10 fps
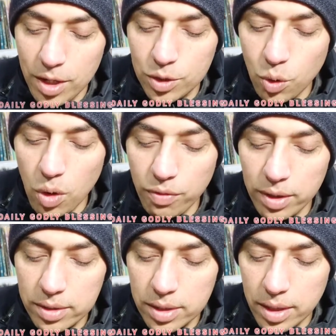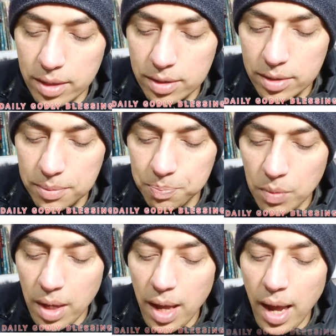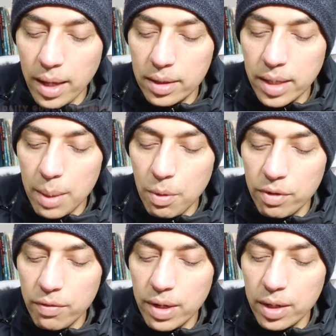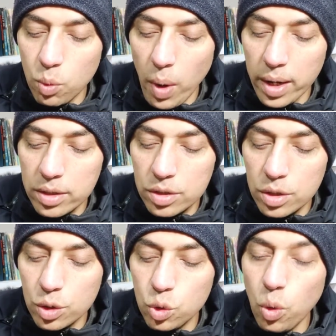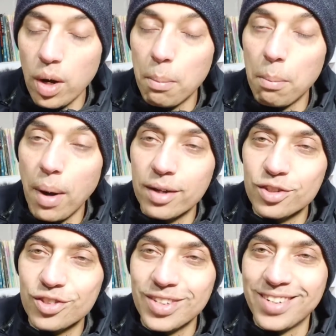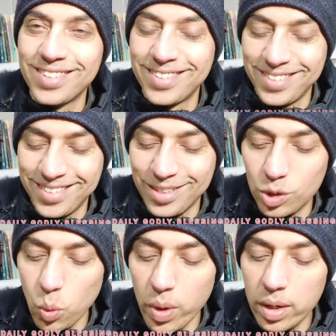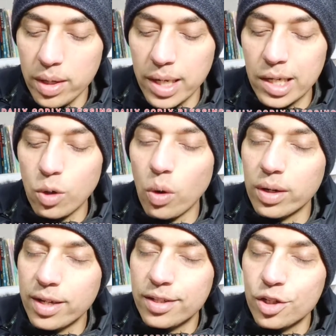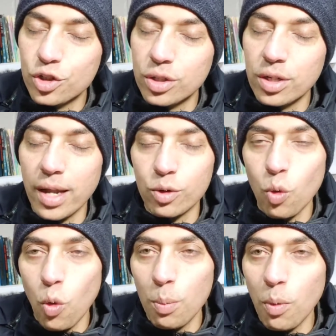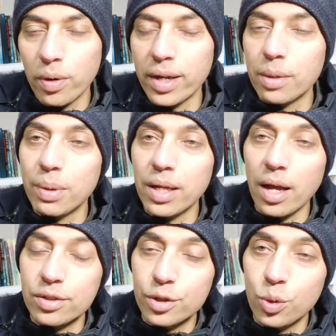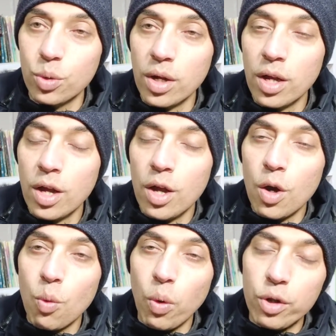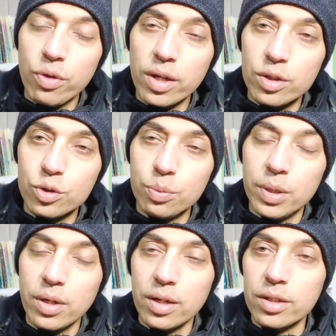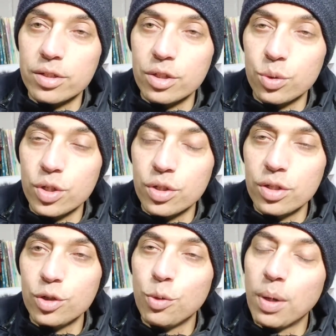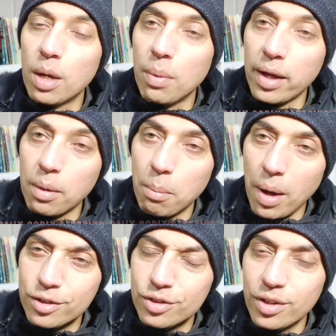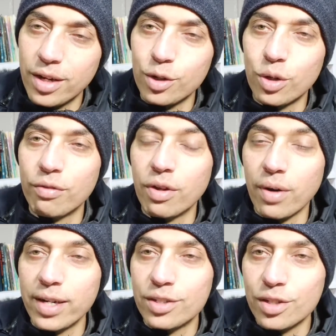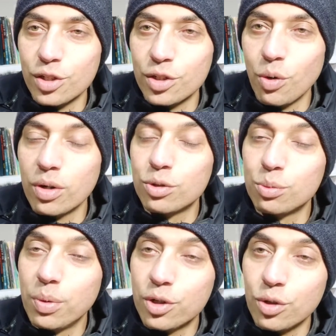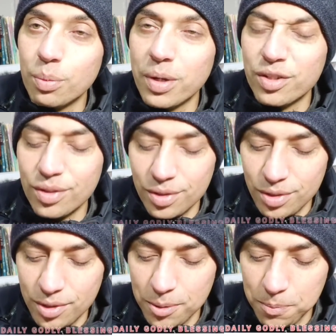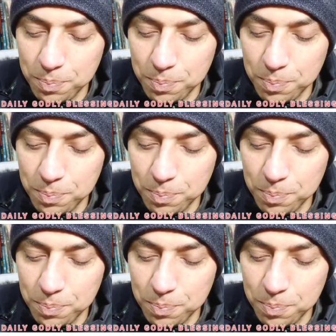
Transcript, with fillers: So, Godfather says, at the time of giving advice, you are a master. So, when in an organization, at home, or anybody asks you, what do you think should be done in this situation, you become like a master and you give the right suggestion on a spiritual basis